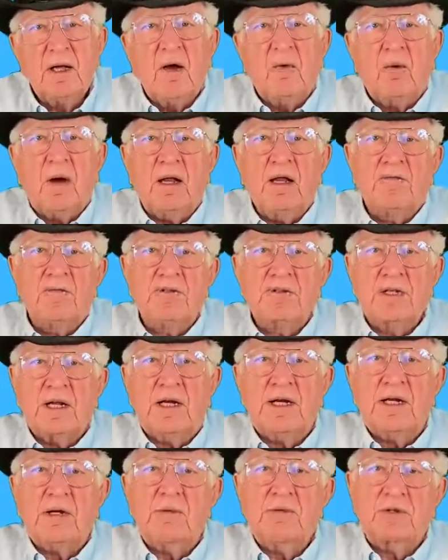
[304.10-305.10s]
While the
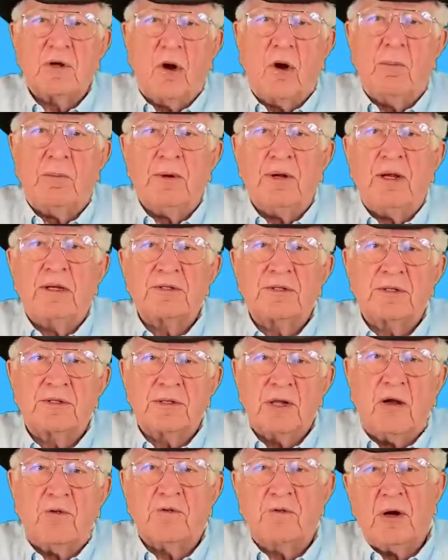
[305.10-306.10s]
facility was open as a
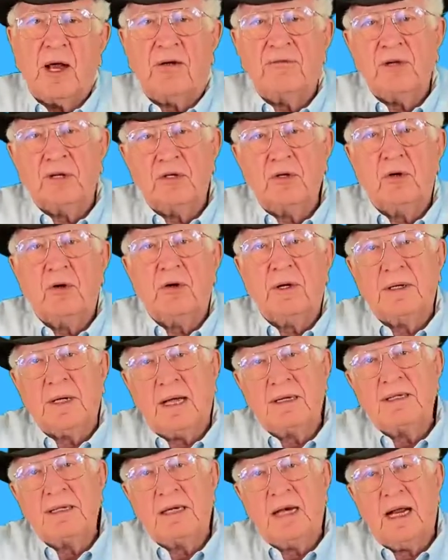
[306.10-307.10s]
self-driving tour in
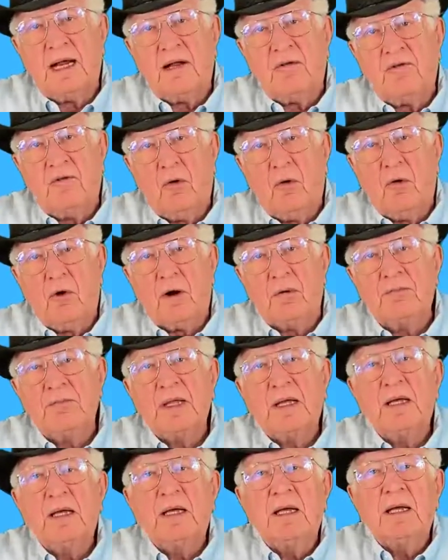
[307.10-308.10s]
1984,
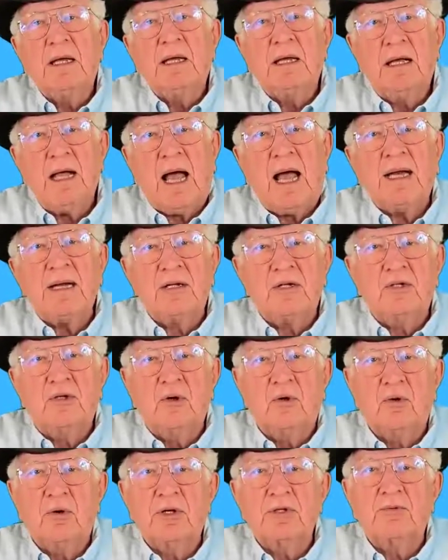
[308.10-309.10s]
guided
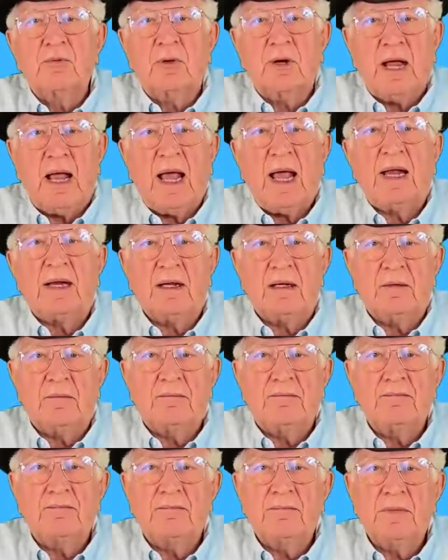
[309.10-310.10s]
tours were added.
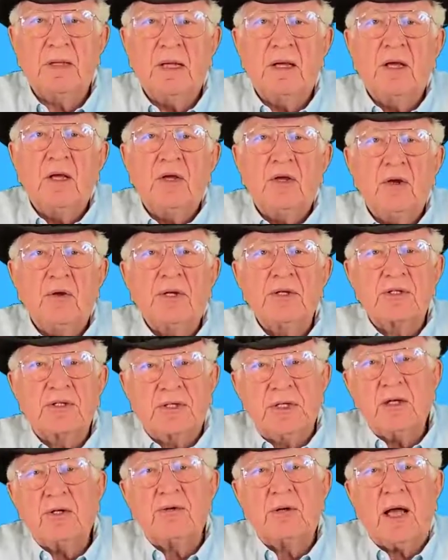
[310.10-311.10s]
You can
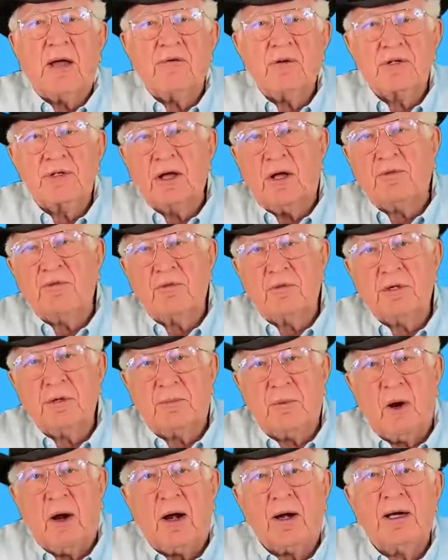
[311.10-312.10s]
still drive yourself through
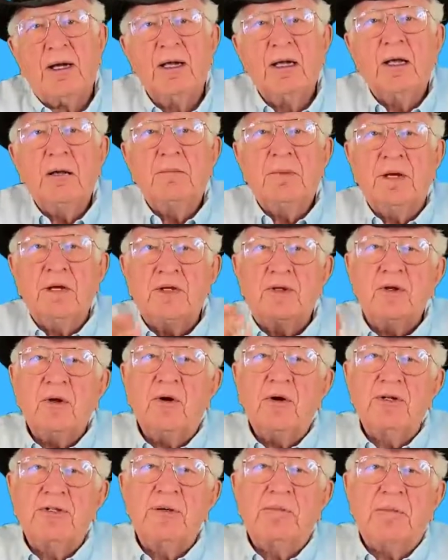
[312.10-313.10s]
the park, but a
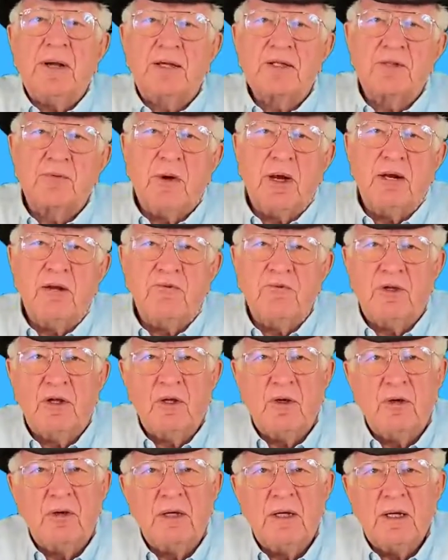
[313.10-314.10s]
tour is the best way to
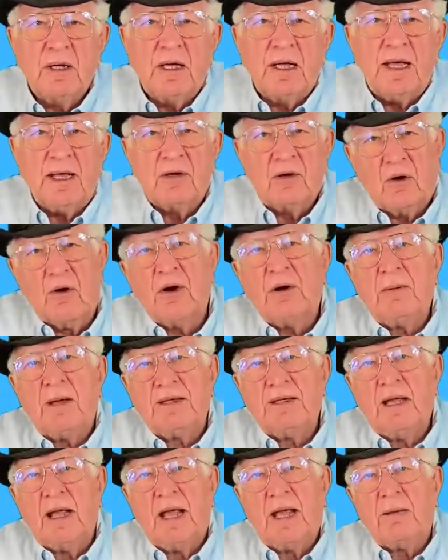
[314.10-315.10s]
view and learn
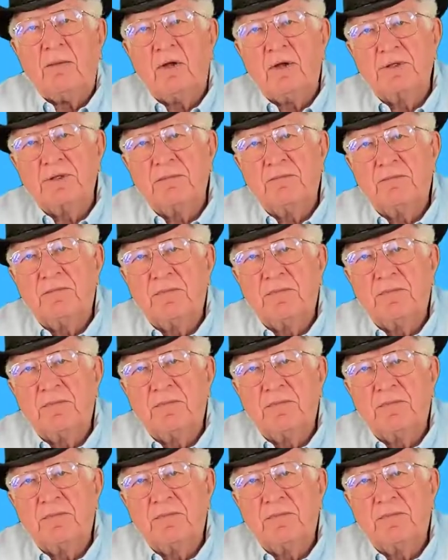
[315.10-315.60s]
about the animals.